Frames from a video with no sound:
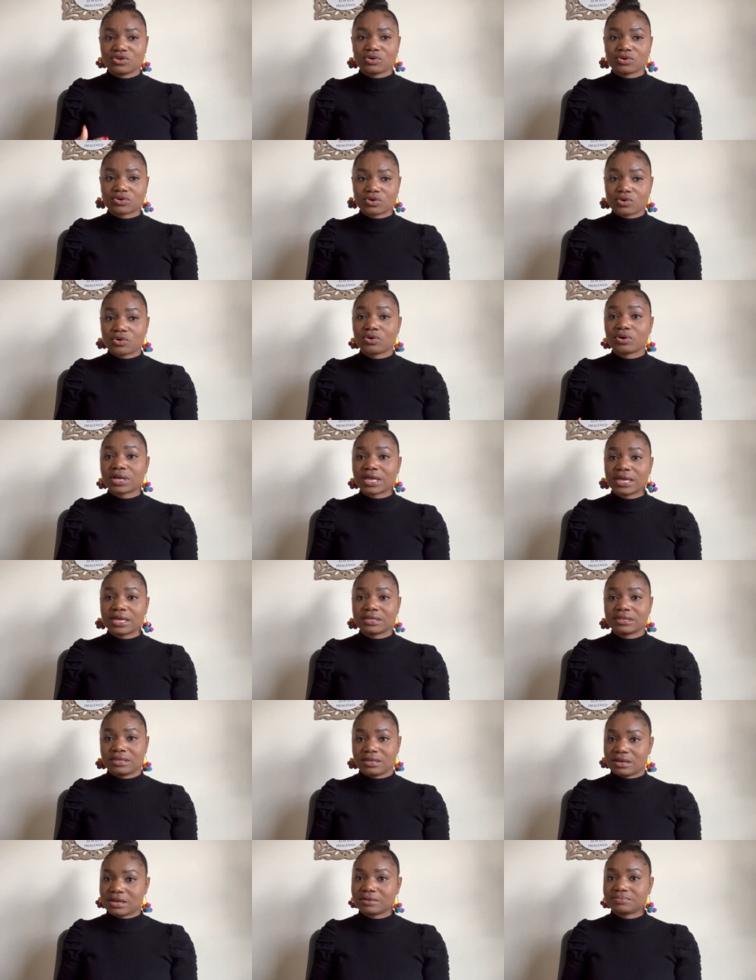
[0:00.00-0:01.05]
go in
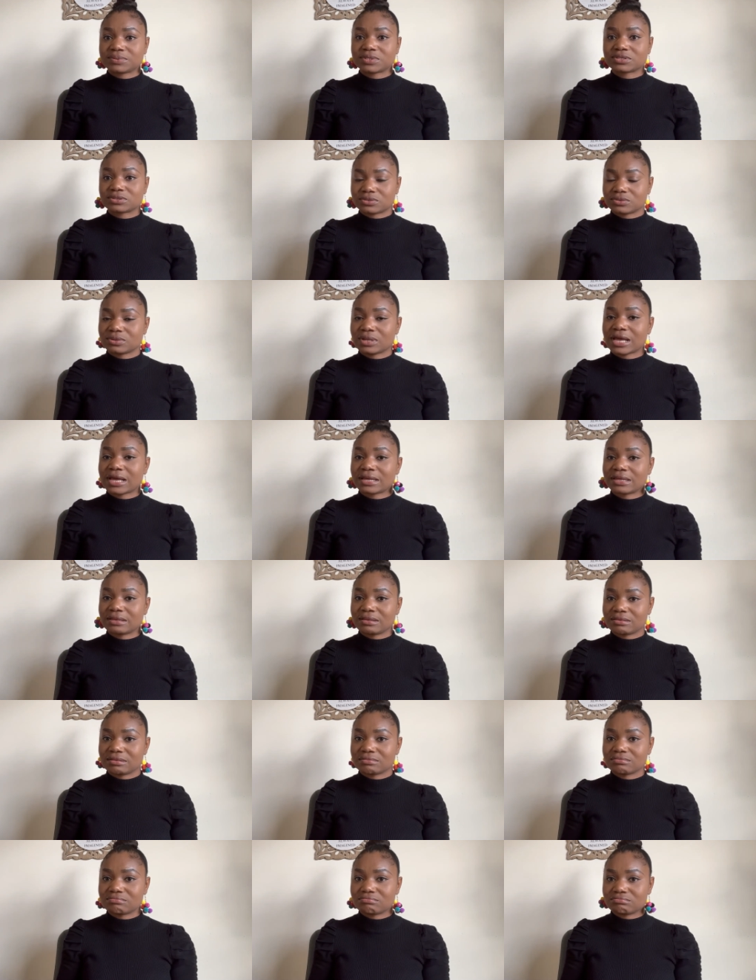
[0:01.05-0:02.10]
depth to like
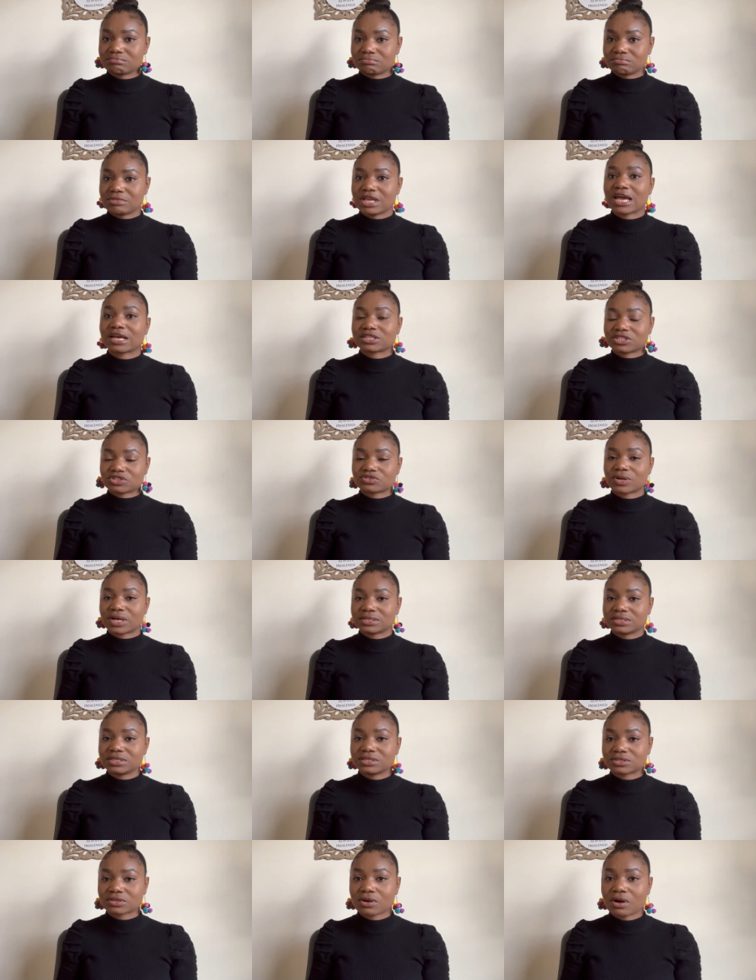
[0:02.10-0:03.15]
extract
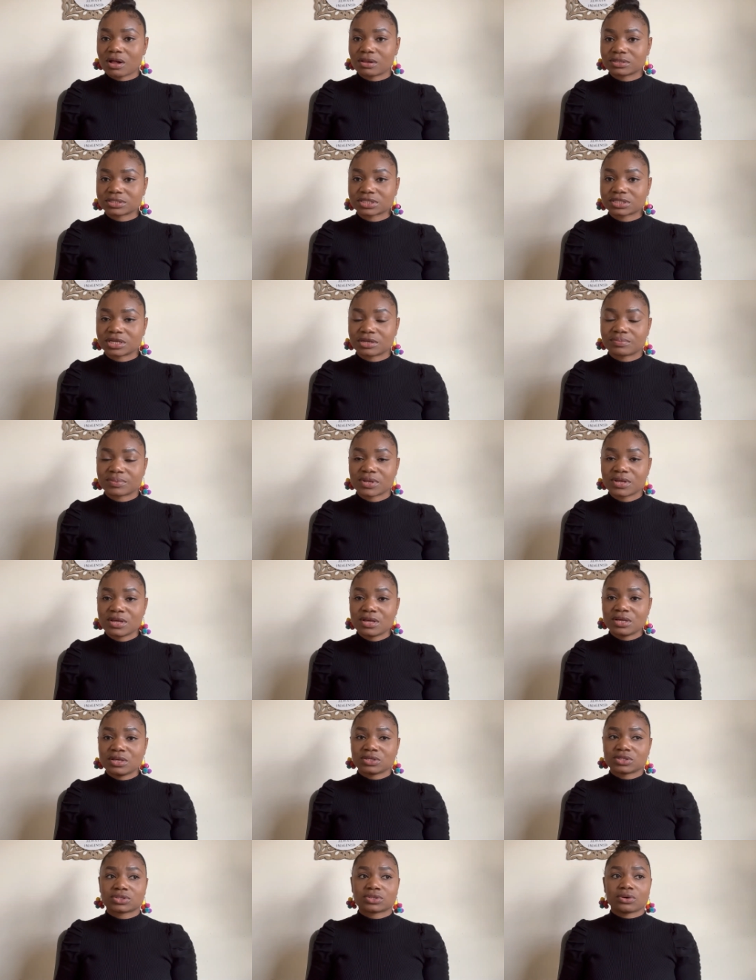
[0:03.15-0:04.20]
this scholarship.
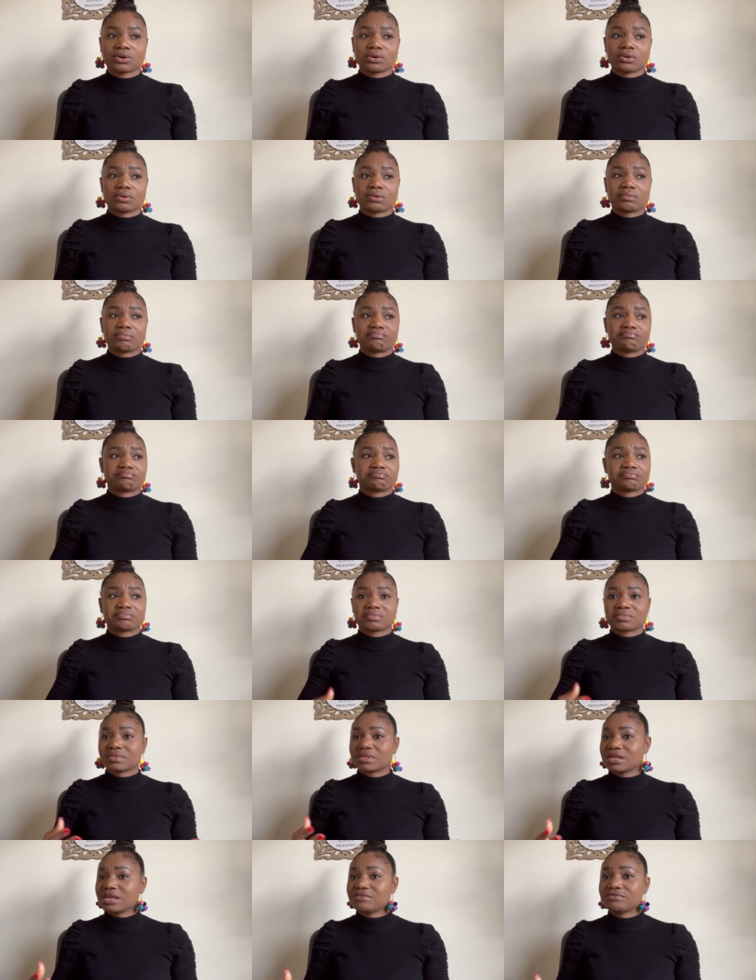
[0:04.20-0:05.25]
So
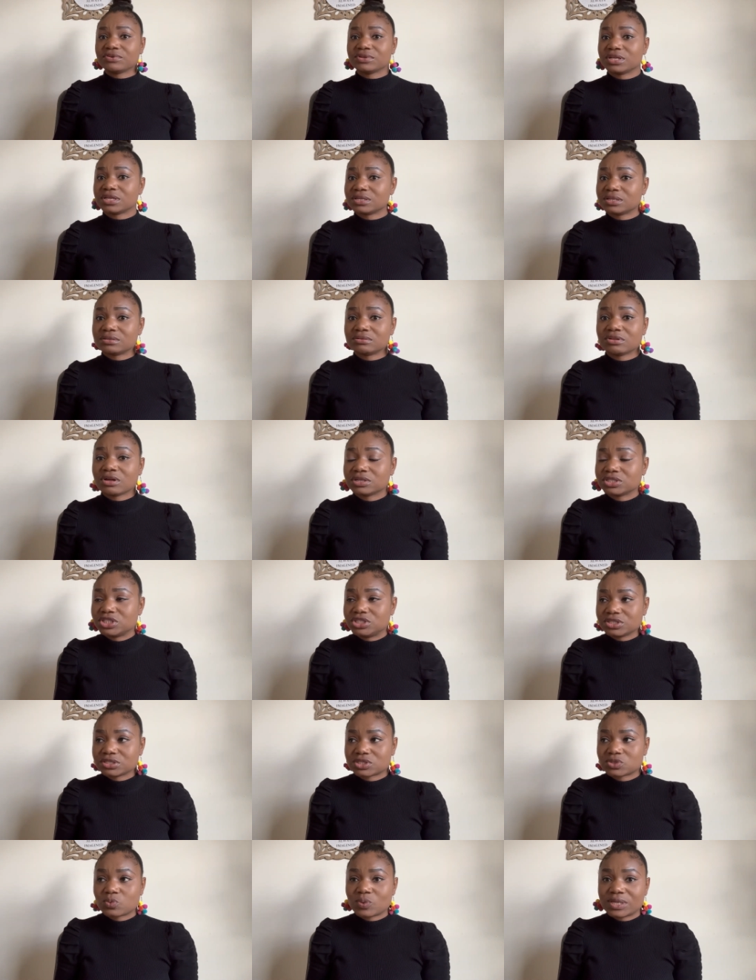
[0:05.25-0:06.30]
even in not
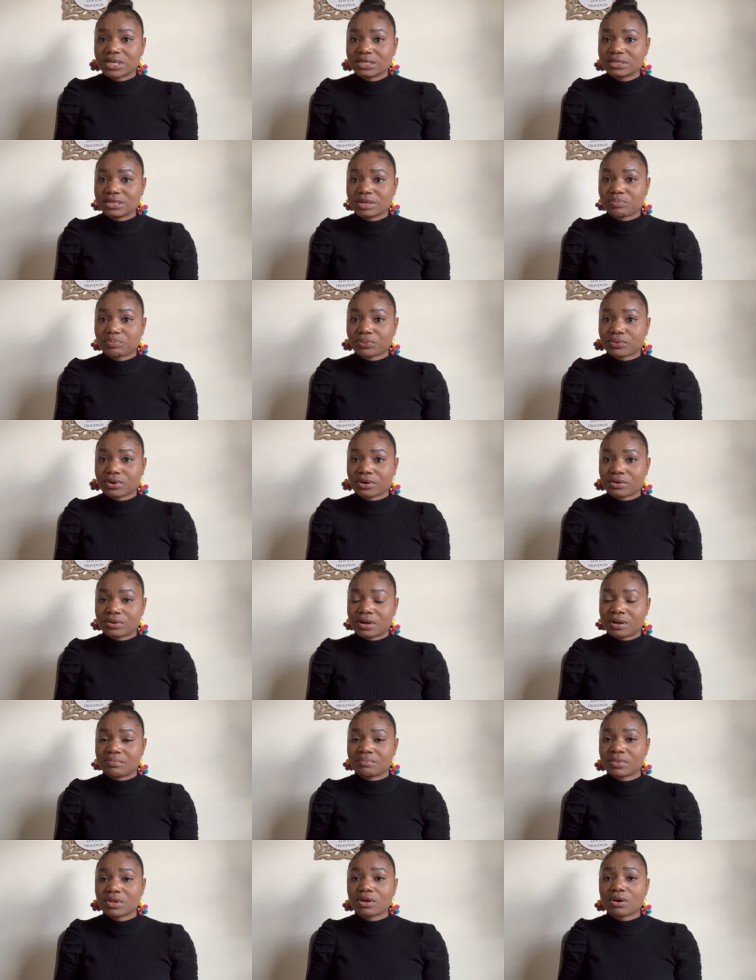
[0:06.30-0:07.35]
just within the
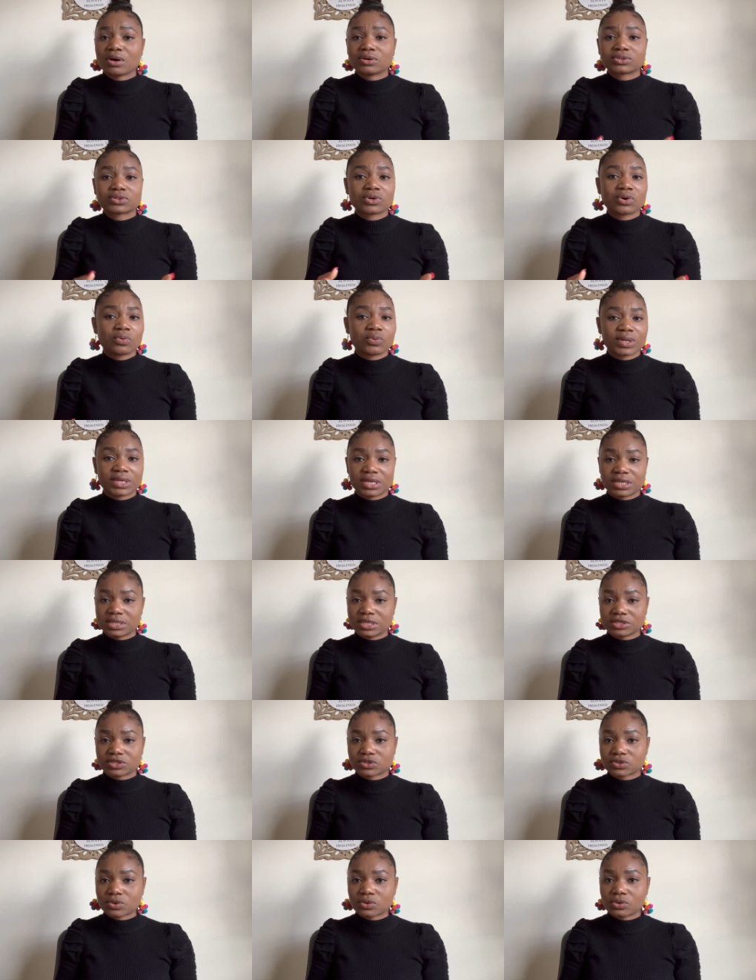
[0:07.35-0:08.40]
program, also within the
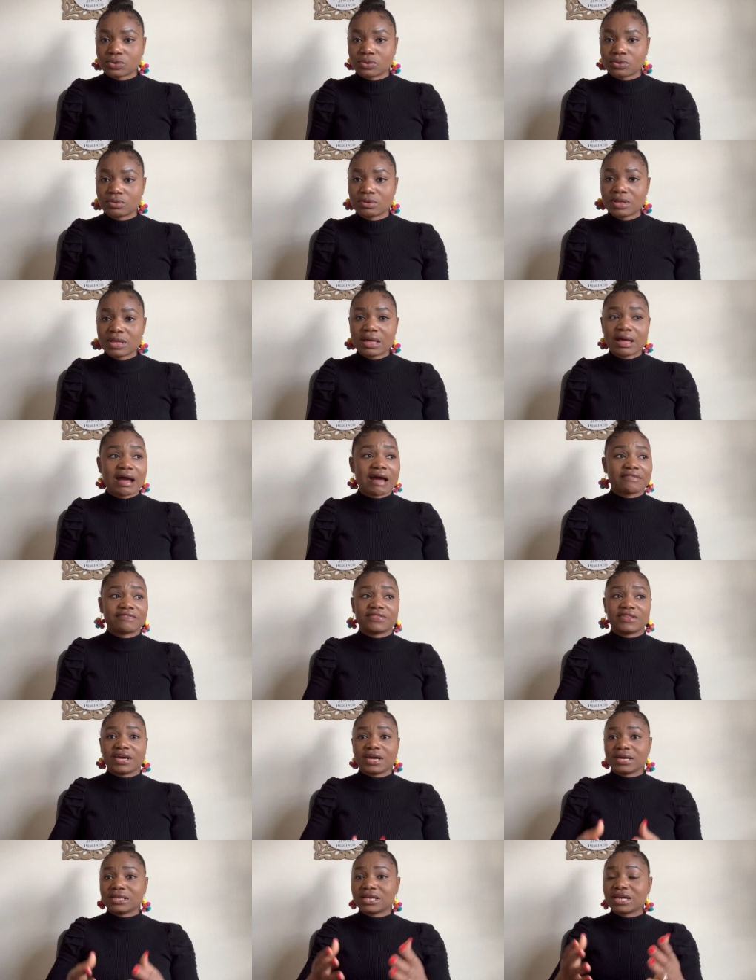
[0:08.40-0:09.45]
school. And
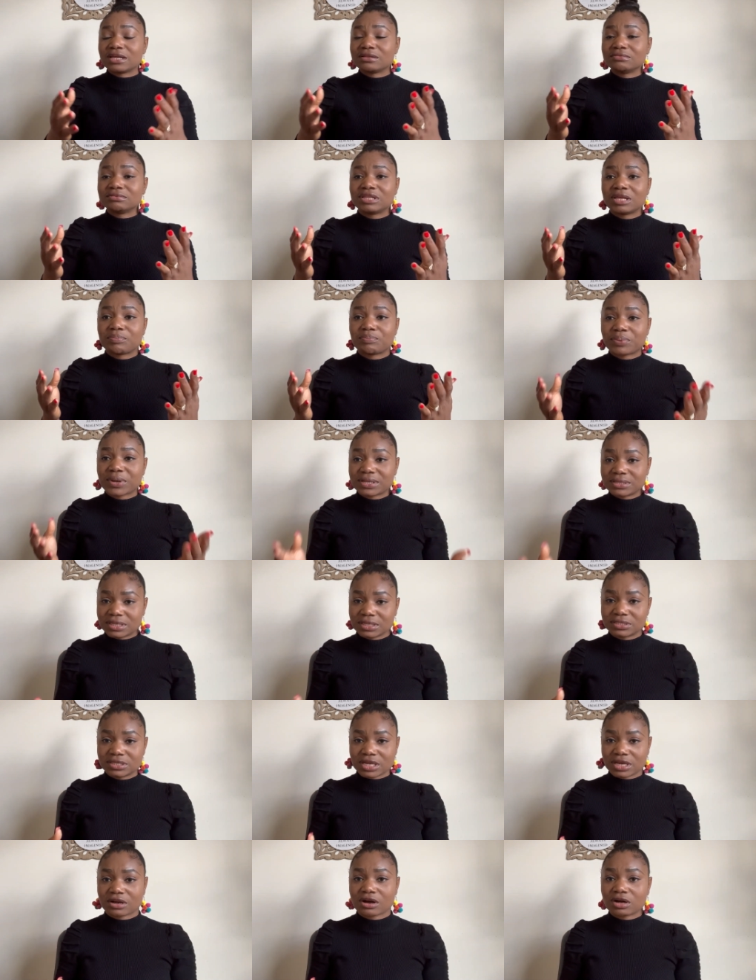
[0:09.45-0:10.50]
then depending
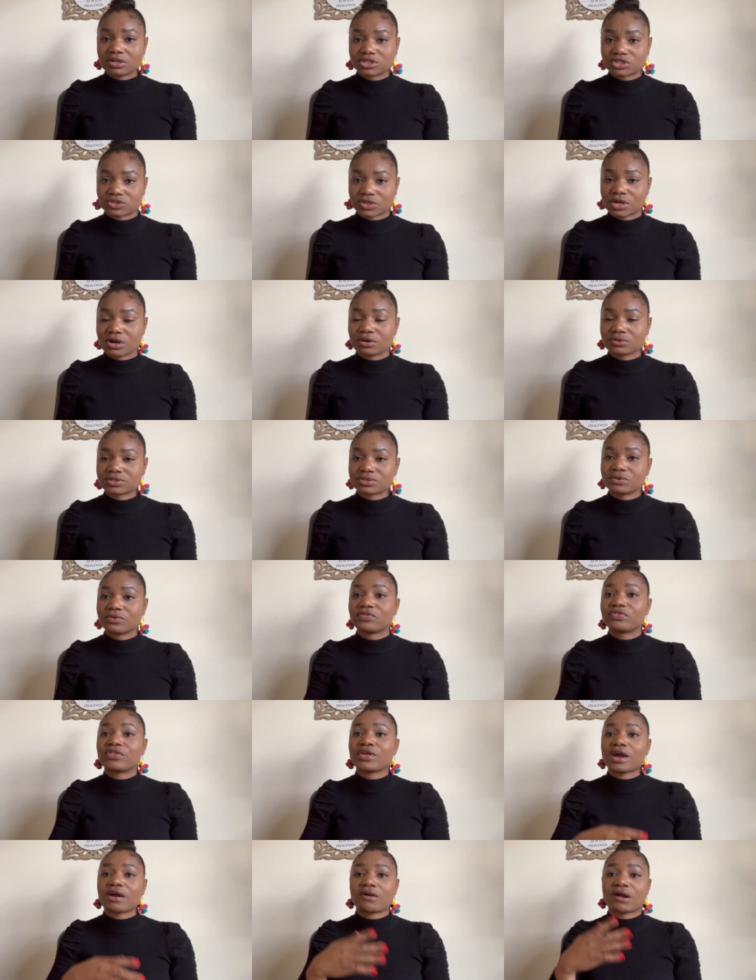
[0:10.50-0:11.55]
the country also,
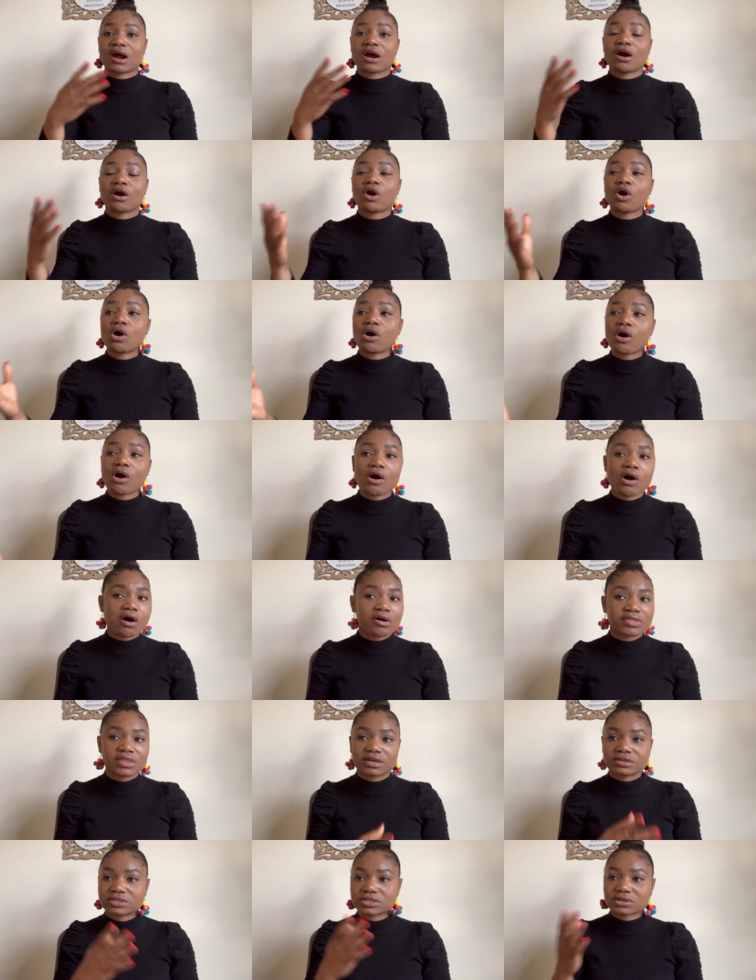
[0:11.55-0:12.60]
there are
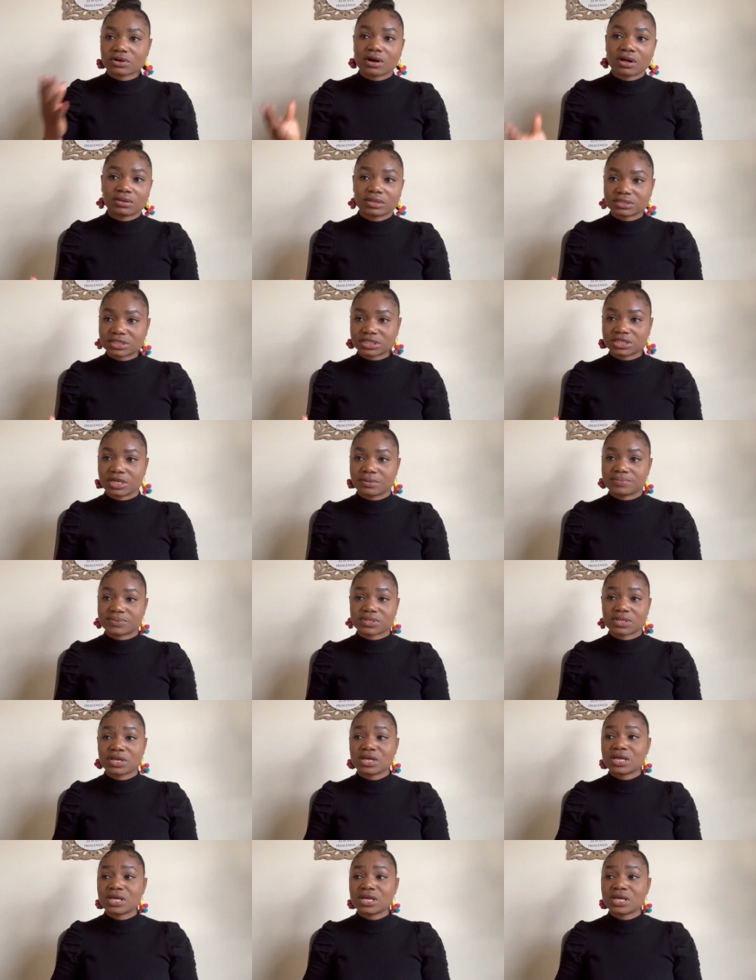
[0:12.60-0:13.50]
other scholarships